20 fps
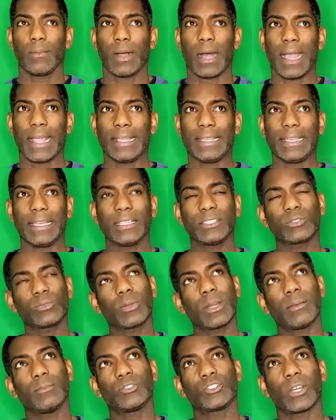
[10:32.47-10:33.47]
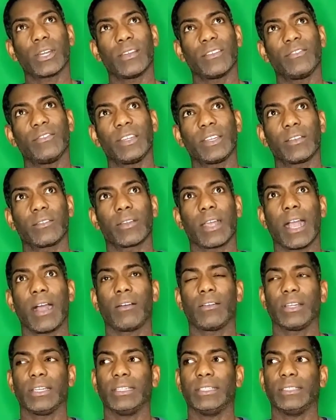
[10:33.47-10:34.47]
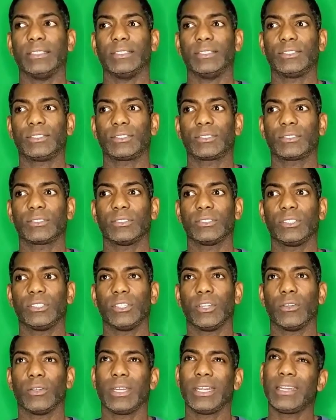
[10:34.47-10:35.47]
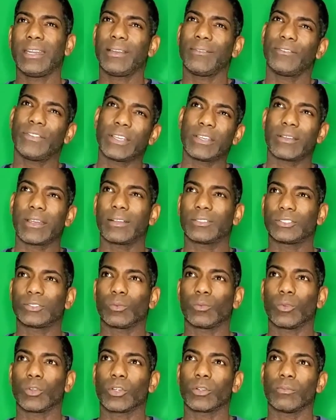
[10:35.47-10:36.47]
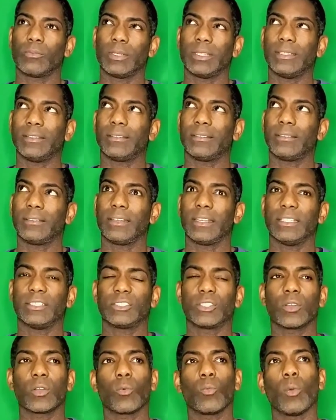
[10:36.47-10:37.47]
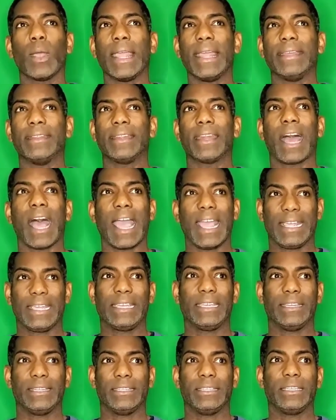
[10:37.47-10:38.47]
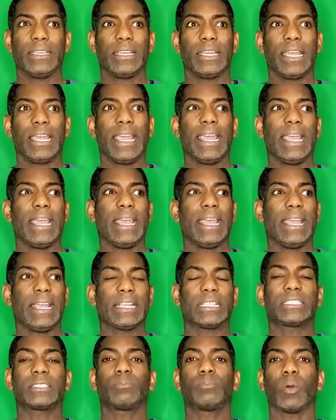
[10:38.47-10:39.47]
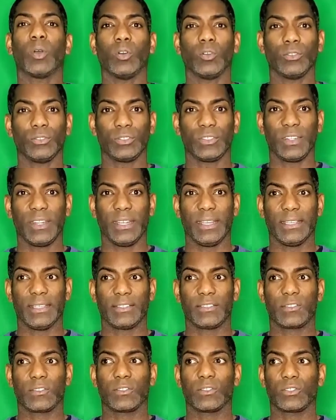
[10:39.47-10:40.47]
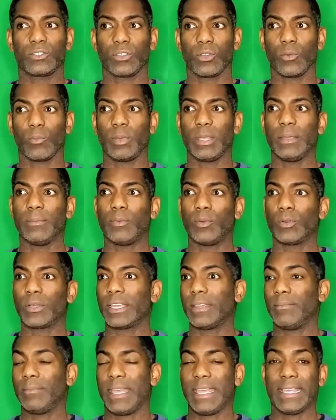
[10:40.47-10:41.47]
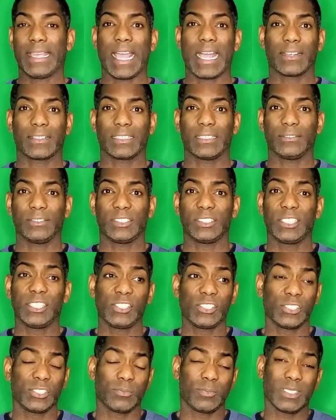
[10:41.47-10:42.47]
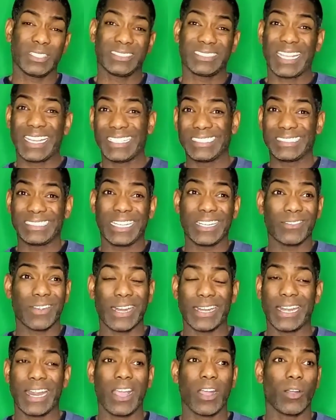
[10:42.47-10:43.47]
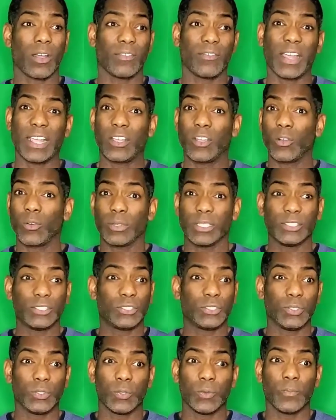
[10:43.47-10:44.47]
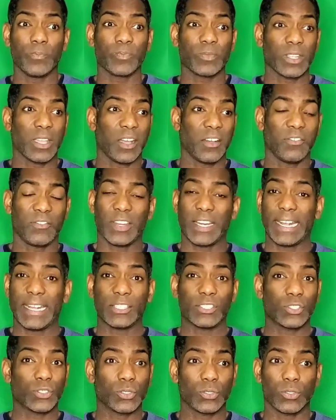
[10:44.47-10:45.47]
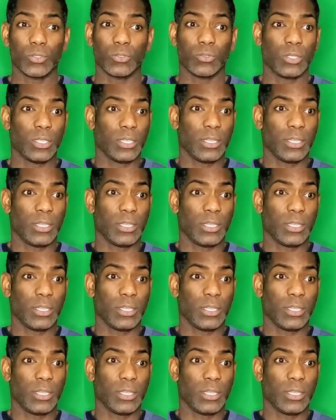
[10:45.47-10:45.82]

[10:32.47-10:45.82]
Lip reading: I guess what I'm trying to figure out is, and not figure out's the word, but is there a way that I can expose this so people can make active decisions? Because I could say right now, if I go into a financial,